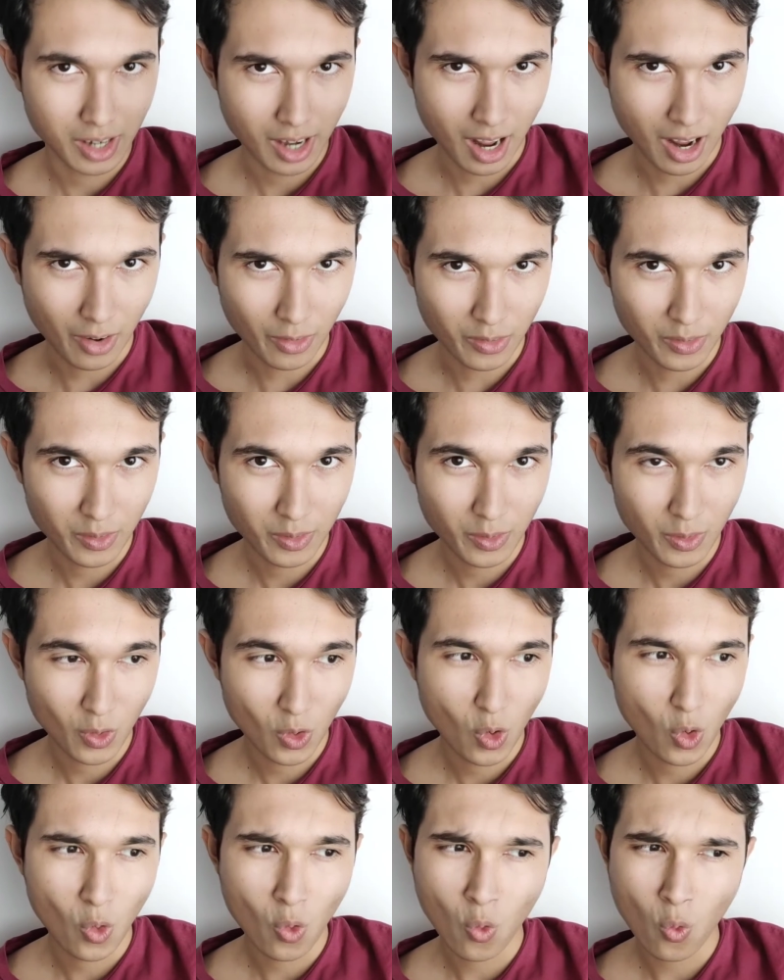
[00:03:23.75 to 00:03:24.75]
Now,
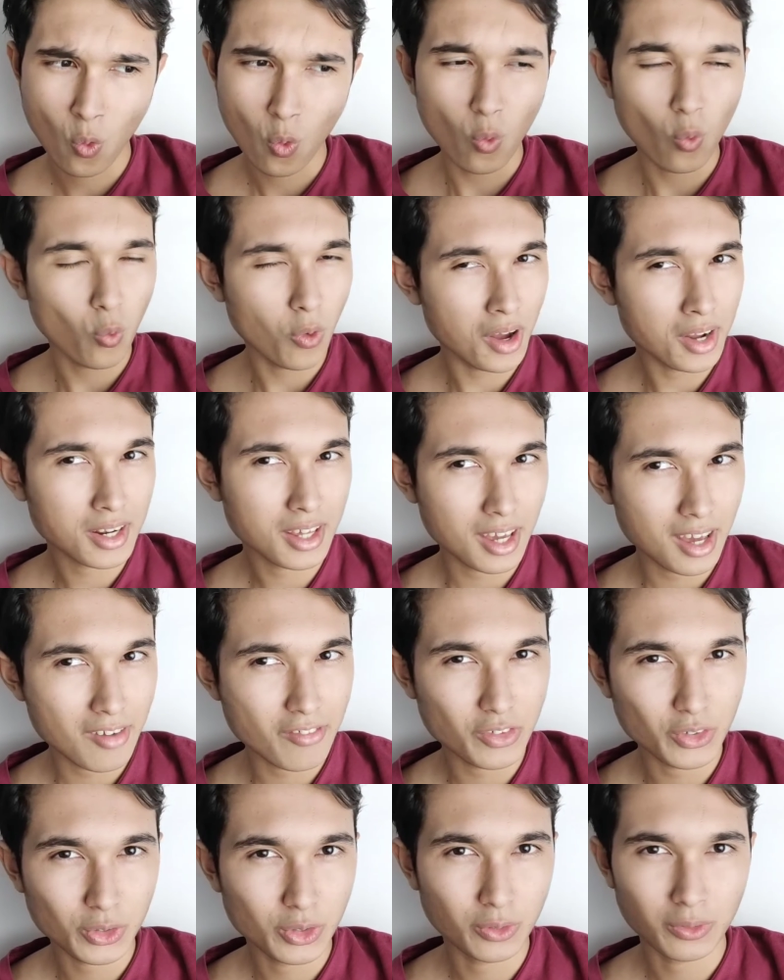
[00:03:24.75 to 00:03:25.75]
what
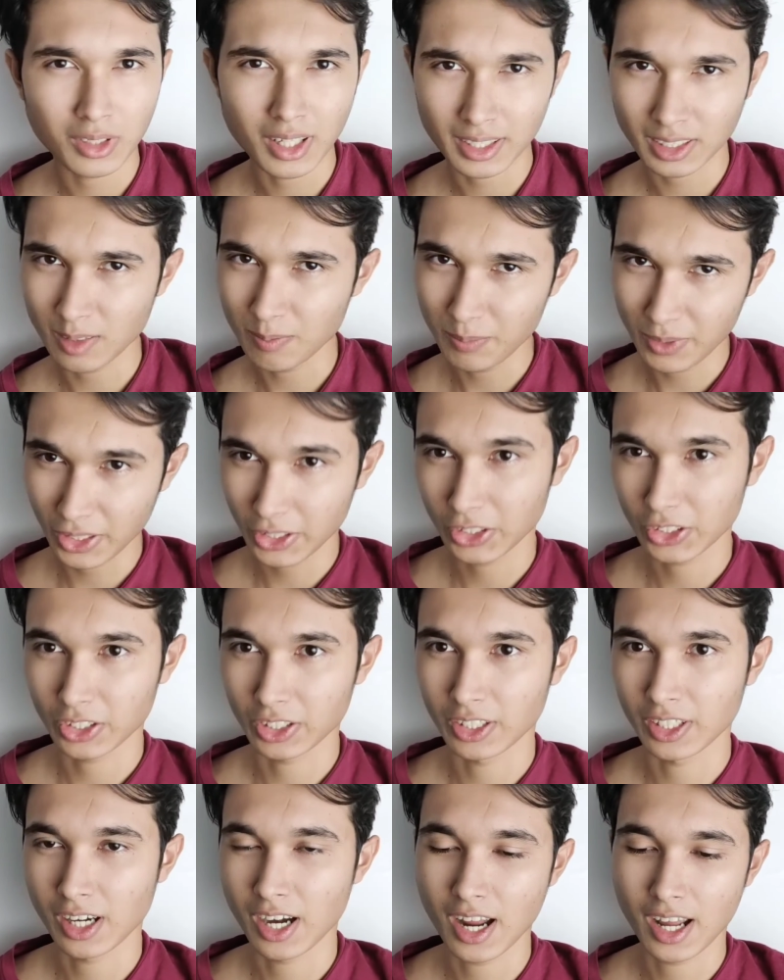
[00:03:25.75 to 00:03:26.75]
if you don't like the
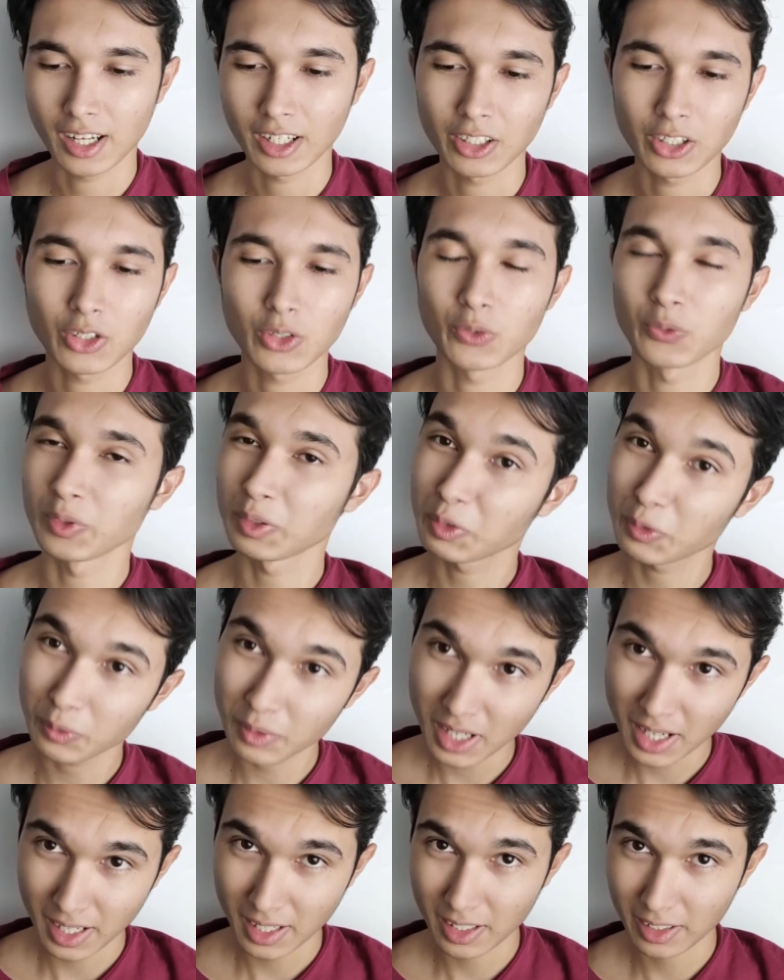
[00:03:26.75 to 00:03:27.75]
picture and you
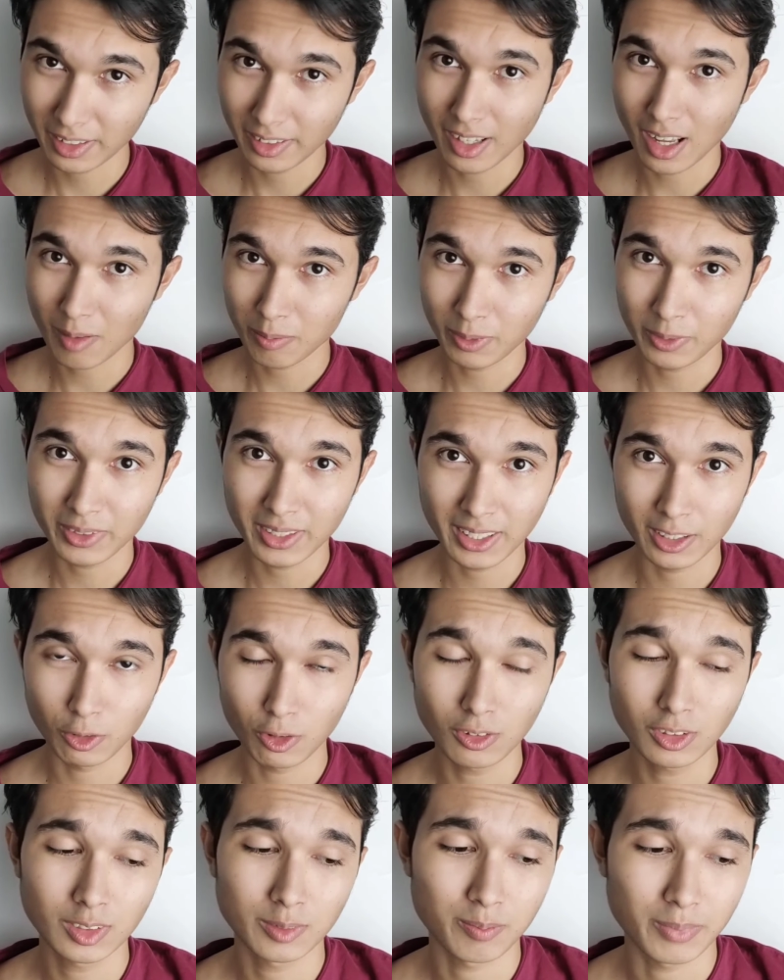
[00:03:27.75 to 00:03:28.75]
regret
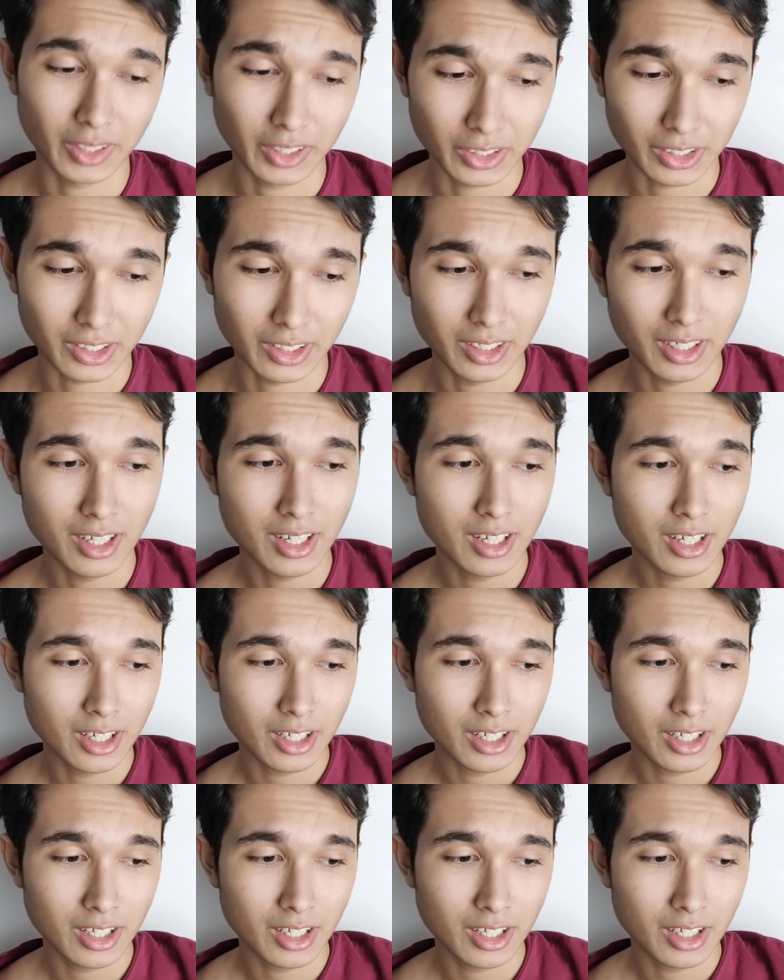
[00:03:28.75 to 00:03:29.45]
uploading those picture?